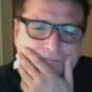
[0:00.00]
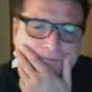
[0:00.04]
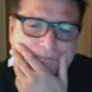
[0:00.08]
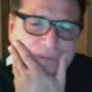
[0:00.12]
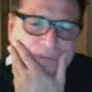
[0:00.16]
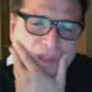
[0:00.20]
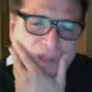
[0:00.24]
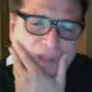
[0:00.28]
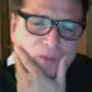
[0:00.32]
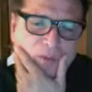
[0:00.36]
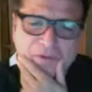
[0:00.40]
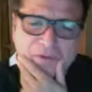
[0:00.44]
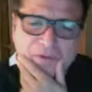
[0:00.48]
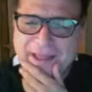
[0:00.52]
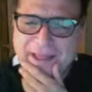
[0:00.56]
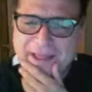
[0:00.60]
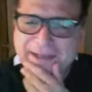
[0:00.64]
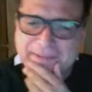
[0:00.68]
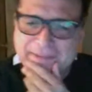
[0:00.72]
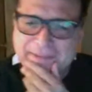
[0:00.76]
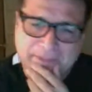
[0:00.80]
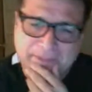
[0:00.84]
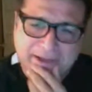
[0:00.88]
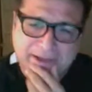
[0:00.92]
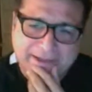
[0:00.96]
with that in
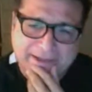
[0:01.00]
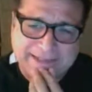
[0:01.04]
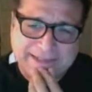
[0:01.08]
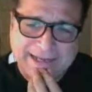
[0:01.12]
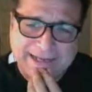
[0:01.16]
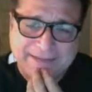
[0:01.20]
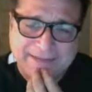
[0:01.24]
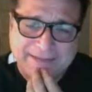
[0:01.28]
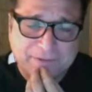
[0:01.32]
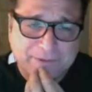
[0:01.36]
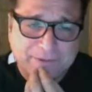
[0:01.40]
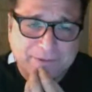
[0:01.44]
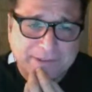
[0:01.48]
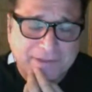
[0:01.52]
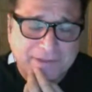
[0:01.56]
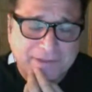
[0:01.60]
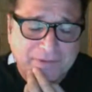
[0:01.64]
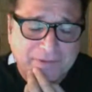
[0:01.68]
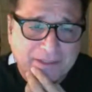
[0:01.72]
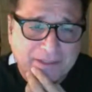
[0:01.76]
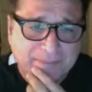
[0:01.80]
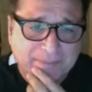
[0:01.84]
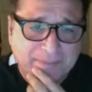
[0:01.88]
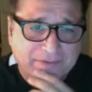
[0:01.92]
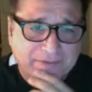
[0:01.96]
mind, I had to really think
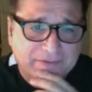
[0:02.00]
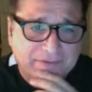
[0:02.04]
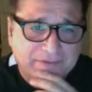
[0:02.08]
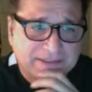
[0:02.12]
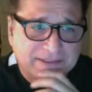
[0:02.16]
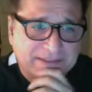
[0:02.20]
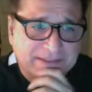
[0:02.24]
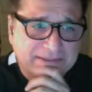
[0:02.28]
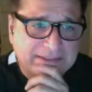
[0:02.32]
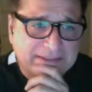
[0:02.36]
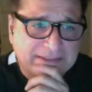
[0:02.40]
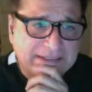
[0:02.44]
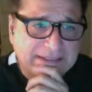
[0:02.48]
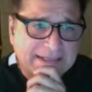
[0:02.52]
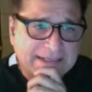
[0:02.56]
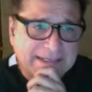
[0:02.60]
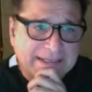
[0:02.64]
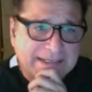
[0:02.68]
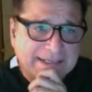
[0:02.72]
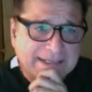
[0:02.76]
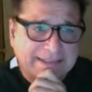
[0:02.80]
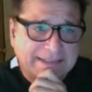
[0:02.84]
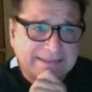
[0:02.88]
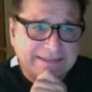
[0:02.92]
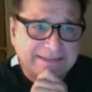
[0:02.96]
about this, and it
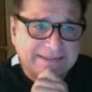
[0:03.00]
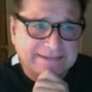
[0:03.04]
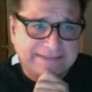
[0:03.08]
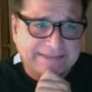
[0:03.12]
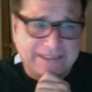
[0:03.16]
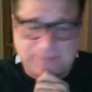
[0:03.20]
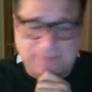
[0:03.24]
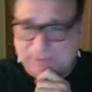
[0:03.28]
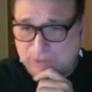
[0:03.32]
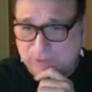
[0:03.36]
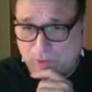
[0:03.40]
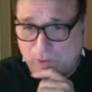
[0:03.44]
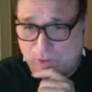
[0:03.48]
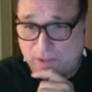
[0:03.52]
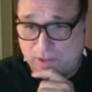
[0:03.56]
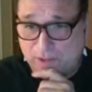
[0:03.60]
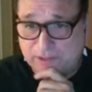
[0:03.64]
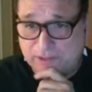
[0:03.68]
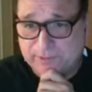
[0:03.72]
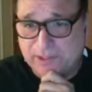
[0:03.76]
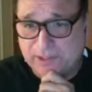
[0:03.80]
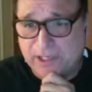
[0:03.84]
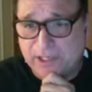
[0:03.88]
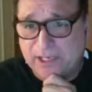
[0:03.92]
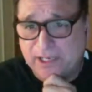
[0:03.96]
didn't take me long to
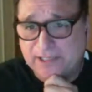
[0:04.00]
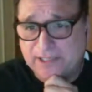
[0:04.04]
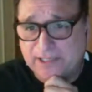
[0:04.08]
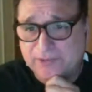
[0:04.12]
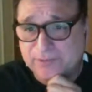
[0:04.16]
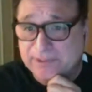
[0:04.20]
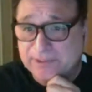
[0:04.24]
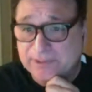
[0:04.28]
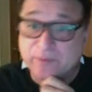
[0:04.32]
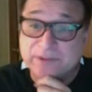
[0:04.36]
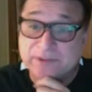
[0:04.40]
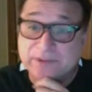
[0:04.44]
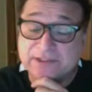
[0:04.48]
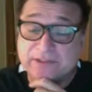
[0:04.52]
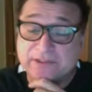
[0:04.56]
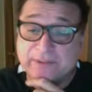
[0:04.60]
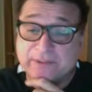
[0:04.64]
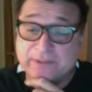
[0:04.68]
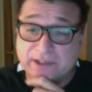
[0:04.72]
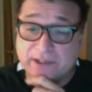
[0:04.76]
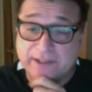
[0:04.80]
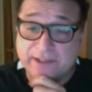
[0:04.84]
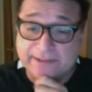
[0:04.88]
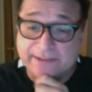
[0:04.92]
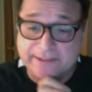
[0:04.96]
realize really what's going
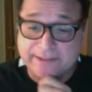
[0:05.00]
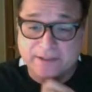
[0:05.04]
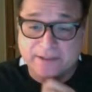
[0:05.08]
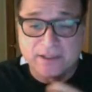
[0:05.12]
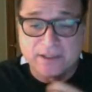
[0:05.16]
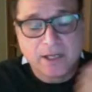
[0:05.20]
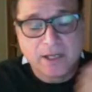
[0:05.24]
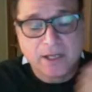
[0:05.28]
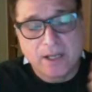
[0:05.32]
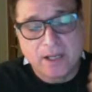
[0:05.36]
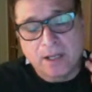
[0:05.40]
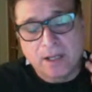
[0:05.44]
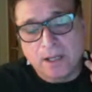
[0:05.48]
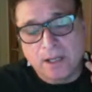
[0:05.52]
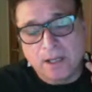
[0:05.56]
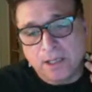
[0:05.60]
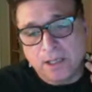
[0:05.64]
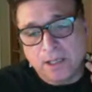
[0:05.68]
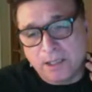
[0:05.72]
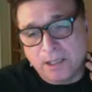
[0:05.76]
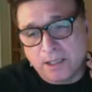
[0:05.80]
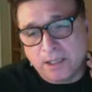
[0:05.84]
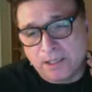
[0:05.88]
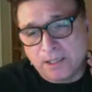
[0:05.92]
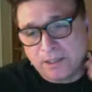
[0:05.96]
on here.
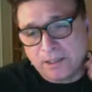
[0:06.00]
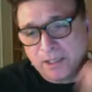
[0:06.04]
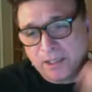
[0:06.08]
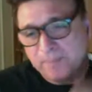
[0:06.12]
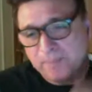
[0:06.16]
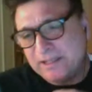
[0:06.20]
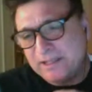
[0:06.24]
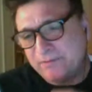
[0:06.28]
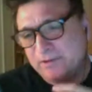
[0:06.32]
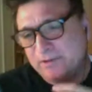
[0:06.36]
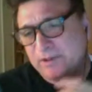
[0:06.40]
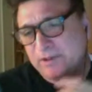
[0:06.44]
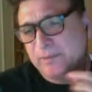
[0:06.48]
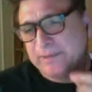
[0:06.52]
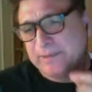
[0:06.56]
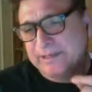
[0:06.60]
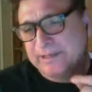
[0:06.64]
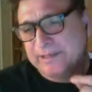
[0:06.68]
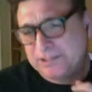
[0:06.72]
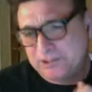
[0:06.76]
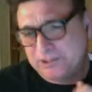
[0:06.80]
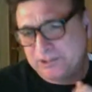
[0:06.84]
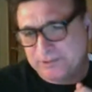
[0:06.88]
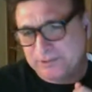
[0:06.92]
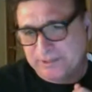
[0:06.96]
Let me give you a little bit of
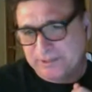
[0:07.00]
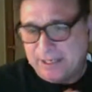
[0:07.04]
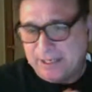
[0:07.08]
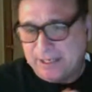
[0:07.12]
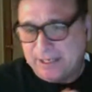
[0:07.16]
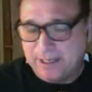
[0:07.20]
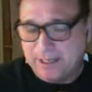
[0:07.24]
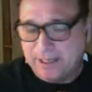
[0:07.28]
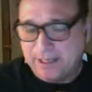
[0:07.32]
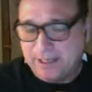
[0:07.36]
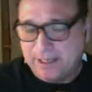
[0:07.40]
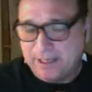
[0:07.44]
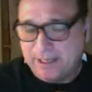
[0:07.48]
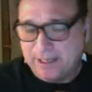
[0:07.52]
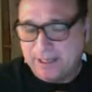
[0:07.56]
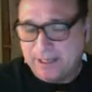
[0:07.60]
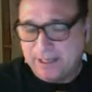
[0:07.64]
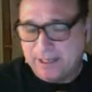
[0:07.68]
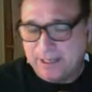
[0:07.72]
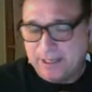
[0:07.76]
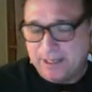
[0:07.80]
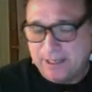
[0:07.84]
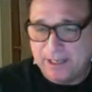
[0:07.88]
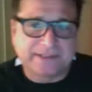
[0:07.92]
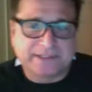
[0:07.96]
history
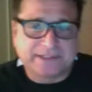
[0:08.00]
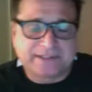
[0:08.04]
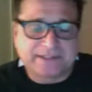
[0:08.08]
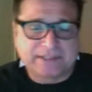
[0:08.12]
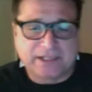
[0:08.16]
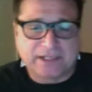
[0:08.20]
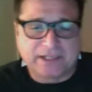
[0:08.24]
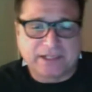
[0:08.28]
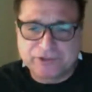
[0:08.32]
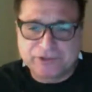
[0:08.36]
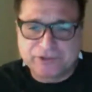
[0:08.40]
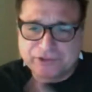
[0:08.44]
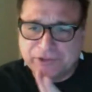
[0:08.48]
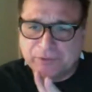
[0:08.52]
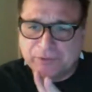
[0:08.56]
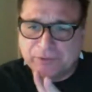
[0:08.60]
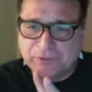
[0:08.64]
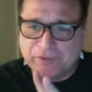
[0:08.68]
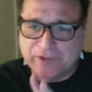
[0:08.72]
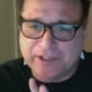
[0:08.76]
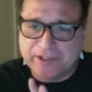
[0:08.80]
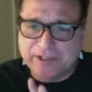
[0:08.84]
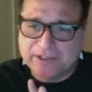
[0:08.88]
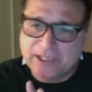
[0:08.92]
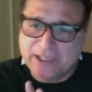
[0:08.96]
from my experience.
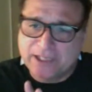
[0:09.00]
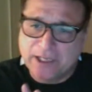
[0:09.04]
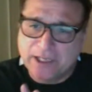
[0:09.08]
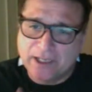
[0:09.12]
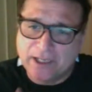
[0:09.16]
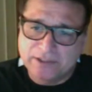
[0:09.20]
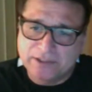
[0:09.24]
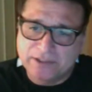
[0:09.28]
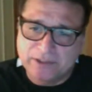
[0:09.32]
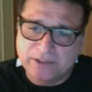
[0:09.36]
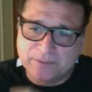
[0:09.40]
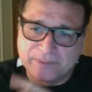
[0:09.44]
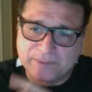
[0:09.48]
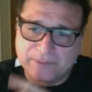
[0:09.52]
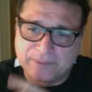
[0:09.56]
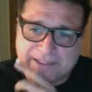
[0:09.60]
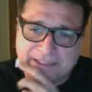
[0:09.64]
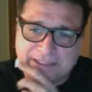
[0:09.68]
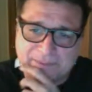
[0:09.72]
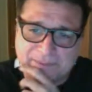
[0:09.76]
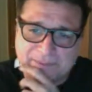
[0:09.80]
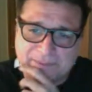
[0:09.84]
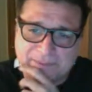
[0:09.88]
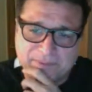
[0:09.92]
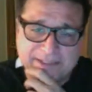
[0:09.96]
There's two things
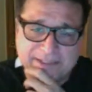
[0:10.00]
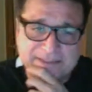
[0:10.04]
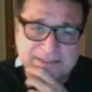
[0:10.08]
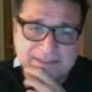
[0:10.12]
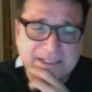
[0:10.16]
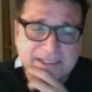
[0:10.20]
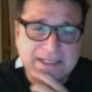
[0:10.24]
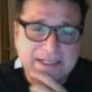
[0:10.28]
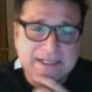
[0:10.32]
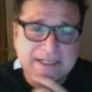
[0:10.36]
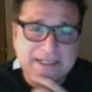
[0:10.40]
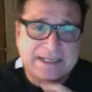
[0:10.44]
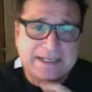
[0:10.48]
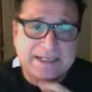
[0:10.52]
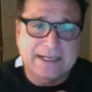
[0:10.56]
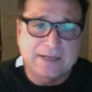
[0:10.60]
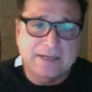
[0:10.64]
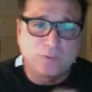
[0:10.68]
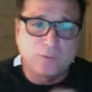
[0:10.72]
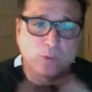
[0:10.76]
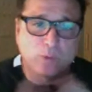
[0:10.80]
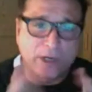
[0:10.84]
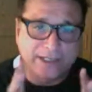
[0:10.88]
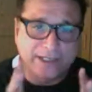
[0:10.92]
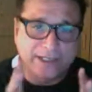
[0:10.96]
to bring it up to base.
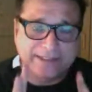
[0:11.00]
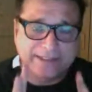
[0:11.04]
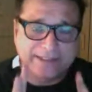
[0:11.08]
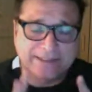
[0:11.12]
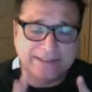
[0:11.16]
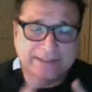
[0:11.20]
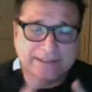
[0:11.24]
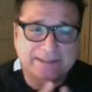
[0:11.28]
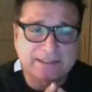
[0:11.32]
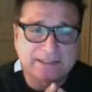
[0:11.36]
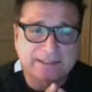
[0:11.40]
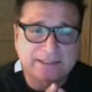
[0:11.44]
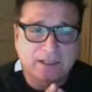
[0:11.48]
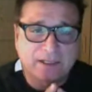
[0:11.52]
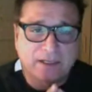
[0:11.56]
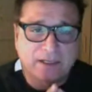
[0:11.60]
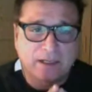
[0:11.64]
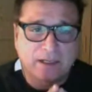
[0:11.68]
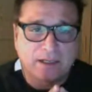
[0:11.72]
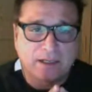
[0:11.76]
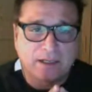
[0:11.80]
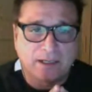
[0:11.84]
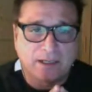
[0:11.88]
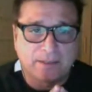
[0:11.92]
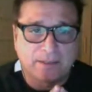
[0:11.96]
One
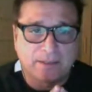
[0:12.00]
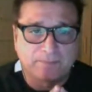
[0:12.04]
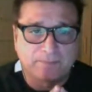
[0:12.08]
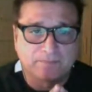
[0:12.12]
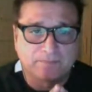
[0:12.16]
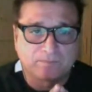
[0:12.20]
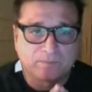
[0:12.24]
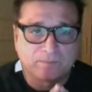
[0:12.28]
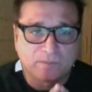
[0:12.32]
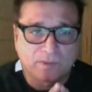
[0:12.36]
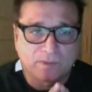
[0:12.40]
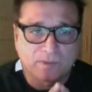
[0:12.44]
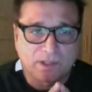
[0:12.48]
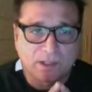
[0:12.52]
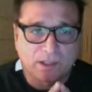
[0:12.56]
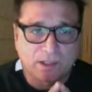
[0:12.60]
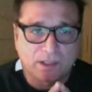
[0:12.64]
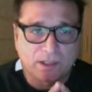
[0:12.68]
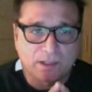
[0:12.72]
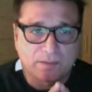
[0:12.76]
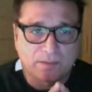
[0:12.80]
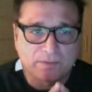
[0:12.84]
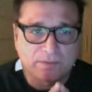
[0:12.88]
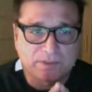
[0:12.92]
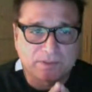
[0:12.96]
is
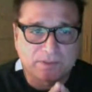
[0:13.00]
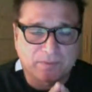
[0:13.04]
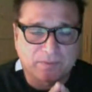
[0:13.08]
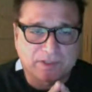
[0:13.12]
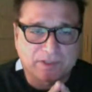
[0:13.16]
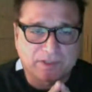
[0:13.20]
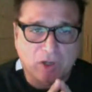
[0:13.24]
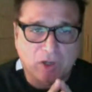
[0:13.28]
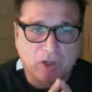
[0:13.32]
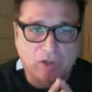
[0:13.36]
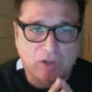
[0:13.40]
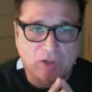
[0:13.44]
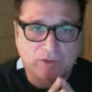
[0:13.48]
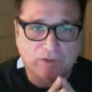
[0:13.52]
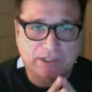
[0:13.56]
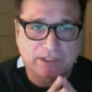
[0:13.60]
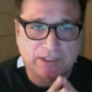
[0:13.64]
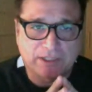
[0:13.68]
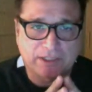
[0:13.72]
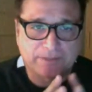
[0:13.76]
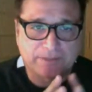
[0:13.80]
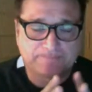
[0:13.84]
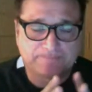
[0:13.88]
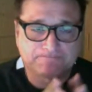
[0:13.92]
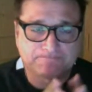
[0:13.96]
something called,
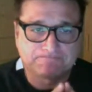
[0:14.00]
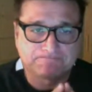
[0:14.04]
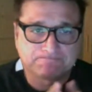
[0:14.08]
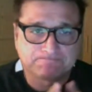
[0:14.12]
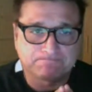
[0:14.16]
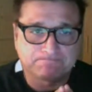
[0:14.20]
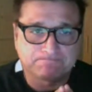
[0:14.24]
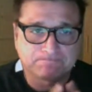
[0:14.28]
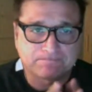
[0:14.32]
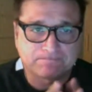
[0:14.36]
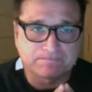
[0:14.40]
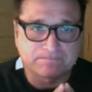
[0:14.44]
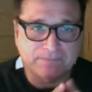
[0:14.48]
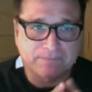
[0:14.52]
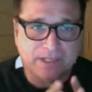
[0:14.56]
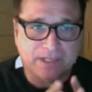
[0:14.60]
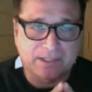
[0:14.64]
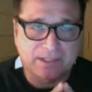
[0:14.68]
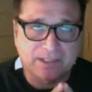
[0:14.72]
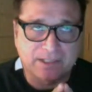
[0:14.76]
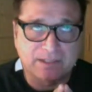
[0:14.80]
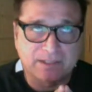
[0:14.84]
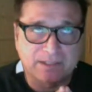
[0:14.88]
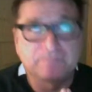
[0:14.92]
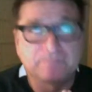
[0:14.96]

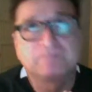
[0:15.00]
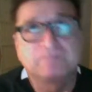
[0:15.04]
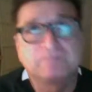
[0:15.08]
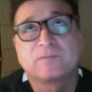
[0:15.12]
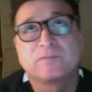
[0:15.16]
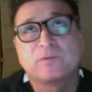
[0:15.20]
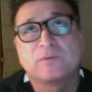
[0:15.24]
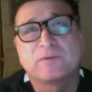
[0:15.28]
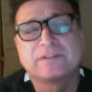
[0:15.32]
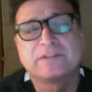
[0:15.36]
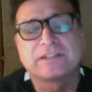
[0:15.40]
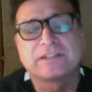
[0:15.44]
what was it